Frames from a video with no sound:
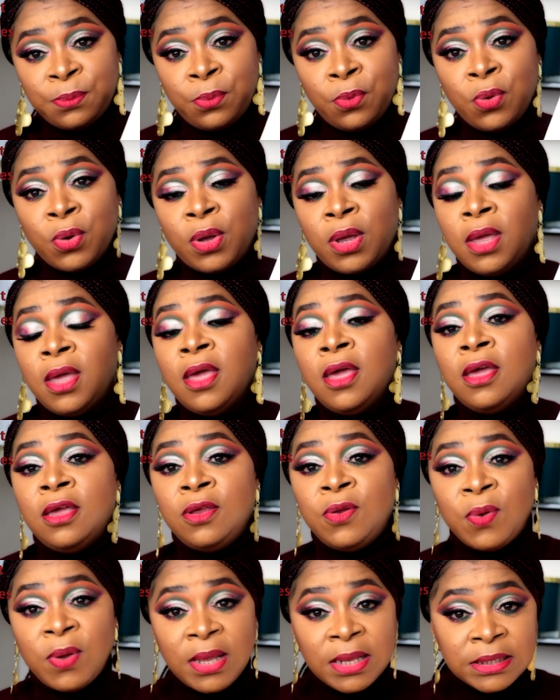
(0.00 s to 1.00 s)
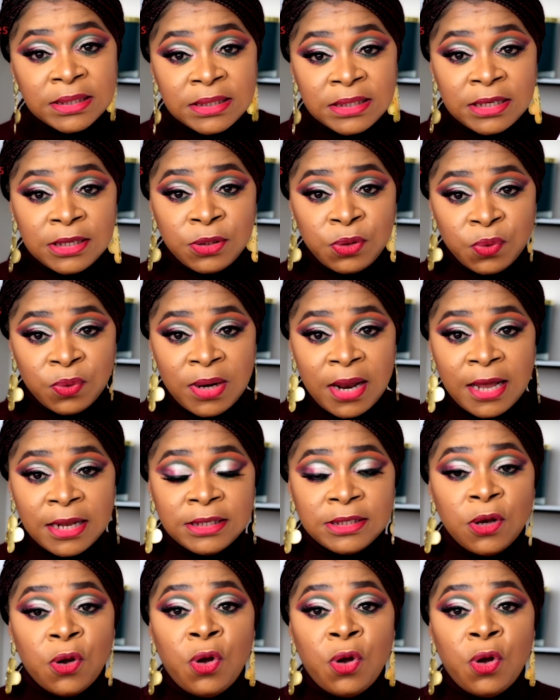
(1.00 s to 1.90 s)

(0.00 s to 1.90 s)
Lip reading: book, you can still do that.